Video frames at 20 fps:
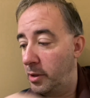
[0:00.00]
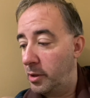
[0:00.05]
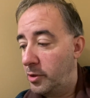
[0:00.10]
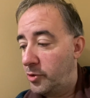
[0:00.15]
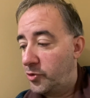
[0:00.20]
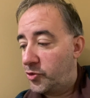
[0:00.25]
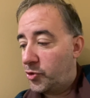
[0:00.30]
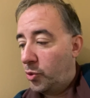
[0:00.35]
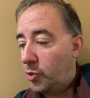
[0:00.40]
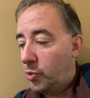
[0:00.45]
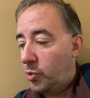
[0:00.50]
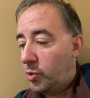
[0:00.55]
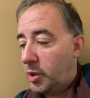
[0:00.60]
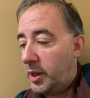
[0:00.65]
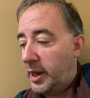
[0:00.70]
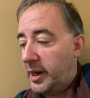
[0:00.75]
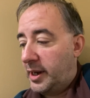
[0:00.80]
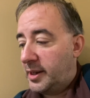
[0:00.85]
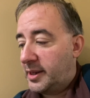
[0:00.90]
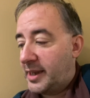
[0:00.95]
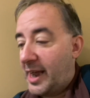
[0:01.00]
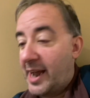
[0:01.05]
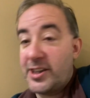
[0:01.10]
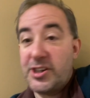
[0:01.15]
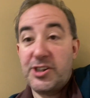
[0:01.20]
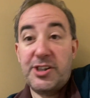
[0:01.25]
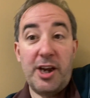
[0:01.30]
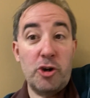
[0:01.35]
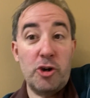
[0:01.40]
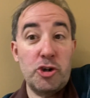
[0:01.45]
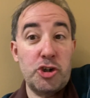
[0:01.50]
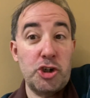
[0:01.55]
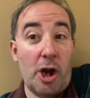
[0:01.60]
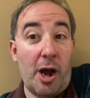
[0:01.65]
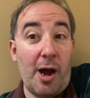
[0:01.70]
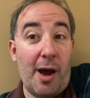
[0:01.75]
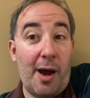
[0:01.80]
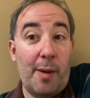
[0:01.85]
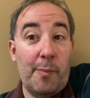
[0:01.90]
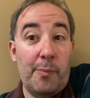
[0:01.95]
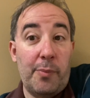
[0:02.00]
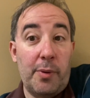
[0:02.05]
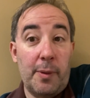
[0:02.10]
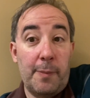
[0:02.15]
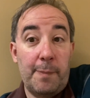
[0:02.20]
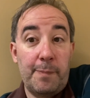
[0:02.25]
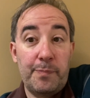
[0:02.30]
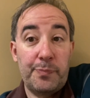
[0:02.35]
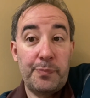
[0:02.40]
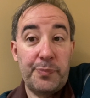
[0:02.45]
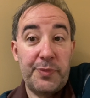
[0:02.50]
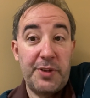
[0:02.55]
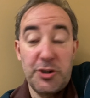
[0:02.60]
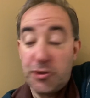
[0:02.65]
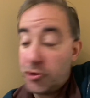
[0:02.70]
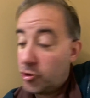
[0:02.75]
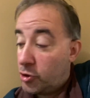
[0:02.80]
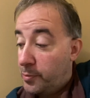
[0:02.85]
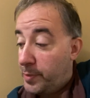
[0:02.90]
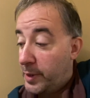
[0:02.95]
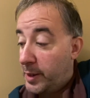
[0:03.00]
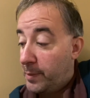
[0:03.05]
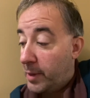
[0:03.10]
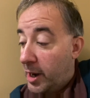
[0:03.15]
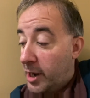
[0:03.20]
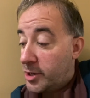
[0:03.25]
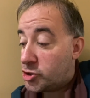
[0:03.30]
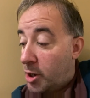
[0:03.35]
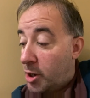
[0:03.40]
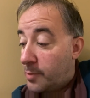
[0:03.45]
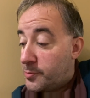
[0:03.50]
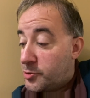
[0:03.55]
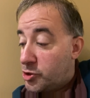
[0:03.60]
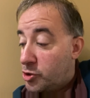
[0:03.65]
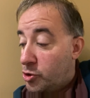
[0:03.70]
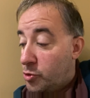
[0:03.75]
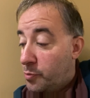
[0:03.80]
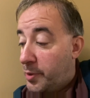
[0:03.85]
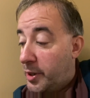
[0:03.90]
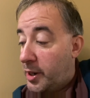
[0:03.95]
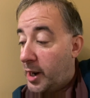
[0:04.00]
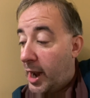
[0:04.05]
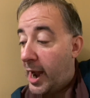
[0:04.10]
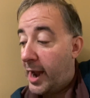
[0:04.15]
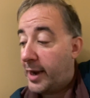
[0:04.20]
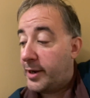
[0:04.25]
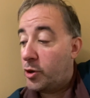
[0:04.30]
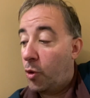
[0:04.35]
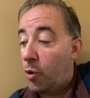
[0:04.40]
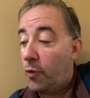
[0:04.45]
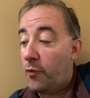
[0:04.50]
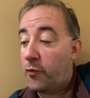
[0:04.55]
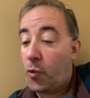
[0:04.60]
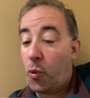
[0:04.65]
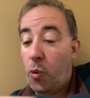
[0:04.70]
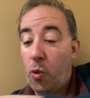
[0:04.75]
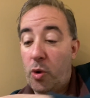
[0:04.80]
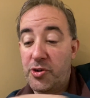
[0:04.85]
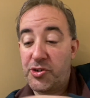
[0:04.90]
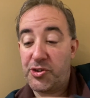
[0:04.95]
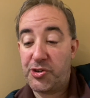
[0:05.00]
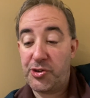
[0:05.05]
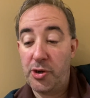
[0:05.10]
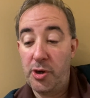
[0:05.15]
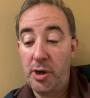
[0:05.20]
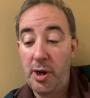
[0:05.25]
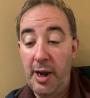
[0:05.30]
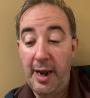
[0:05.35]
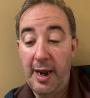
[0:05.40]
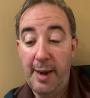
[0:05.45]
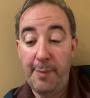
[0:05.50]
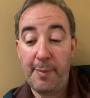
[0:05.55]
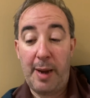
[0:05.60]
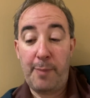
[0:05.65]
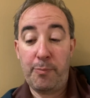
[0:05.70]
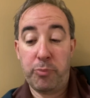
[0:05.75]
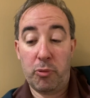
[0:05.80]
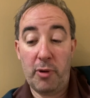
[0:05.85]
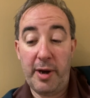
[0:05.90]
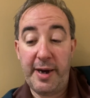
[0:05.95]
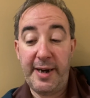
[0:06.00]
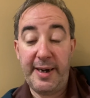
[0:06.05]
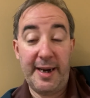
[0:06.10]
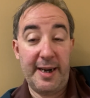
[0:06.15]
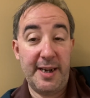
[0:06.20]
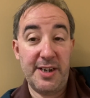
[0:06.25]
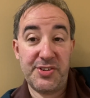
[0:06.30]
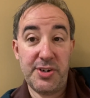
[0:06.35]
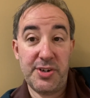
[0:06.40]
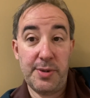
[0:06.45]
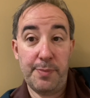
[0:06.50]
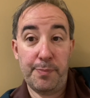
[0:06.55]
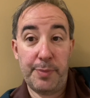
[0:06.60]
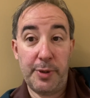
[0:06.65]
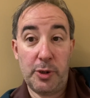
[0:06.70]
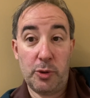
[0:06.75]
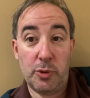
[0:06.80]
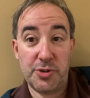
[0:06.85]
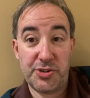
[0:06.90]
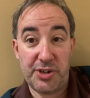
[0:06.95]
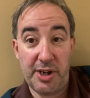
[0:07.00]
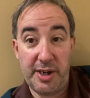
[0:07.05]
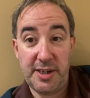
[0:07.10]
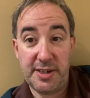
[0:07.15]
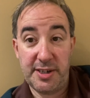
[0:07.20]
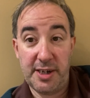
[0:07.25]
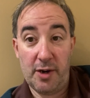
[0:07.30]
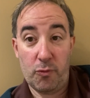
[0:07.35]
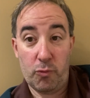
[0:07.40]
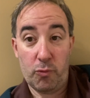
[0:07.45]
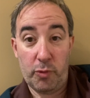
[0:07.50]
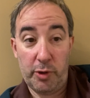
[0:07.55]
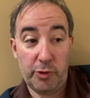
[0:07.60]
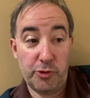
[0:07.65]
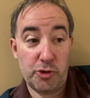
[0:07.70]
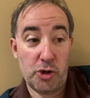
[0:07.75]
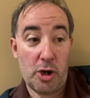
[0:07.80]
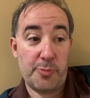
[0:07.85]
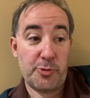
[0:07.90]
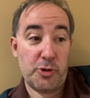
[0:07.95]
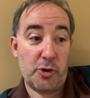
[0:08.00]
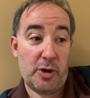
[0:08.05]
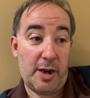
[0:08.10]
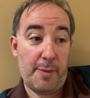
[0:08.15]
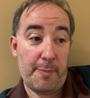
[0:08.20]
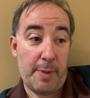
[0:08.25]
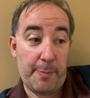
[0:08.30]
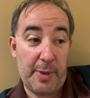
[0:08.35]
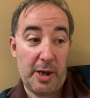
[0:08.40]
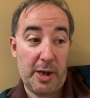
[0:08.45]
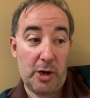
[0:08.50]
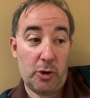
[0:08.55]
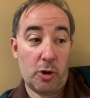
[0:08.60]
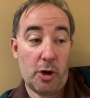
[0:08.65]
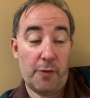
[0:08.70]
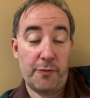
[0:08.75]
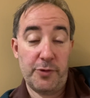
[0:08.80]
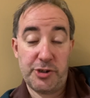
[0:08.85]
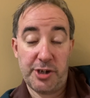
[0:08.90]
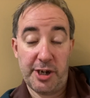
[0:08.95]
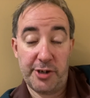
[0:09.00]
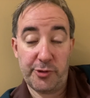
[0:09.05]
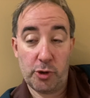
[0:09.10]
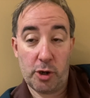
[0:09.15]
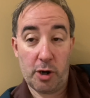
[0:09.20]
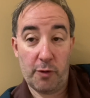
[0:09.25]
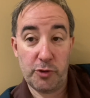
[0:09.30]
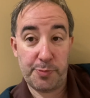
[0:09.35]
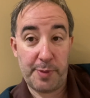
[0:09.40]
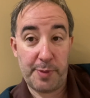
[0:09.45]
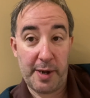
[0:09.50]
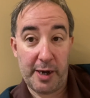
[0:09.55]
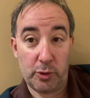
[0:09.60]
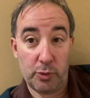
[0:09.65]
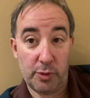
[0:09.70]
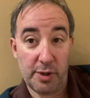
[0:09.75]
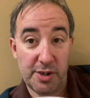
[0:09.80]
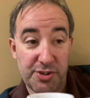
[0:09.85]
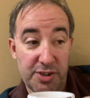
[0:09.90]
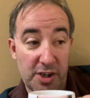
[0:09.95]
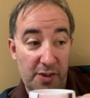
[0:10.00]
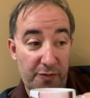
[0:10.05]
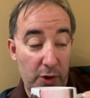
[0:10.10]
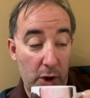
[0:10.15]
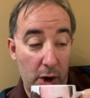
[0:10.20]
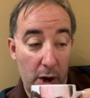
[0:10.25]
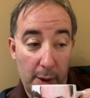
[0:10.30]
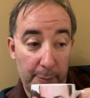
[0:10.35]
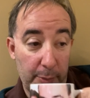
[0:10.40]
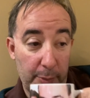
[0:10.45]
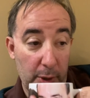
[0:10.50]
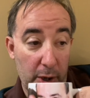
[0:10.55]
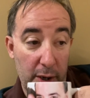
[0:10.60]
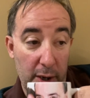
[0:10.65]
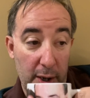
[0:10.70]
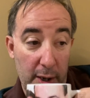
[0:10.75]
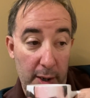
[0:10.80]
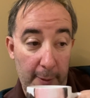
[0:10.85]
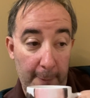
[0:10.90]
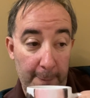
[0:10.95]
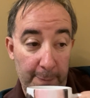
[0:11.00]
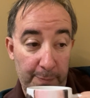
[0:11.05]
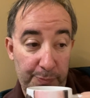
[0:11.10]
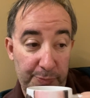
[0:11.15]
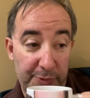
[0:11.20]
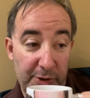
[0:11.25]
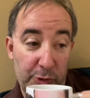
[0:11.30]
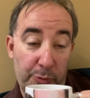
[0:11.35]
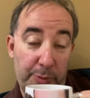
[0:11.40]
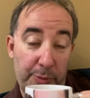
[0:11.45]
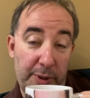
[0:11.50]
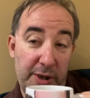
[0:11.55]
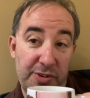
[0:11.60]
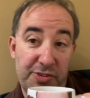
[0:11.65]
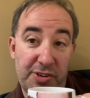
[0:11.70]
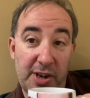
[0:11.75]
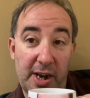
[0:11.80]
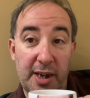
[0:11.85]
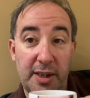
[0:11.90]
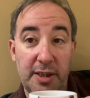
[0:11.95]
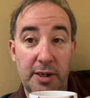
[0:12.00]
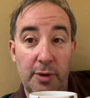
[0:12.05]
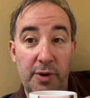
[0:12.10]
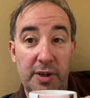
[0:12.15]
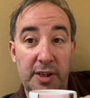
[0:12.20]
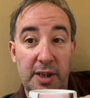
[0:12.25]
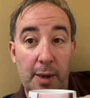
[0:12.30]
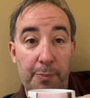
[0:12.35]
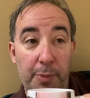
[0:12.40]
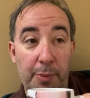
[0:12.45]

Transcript: So, like, that's their job. This could be my job too, but I know, of course, in my brain it isn't because I need to get a real job so I got my medical coverage, dental coverage back and all that stuff. But this will be the secondary thing.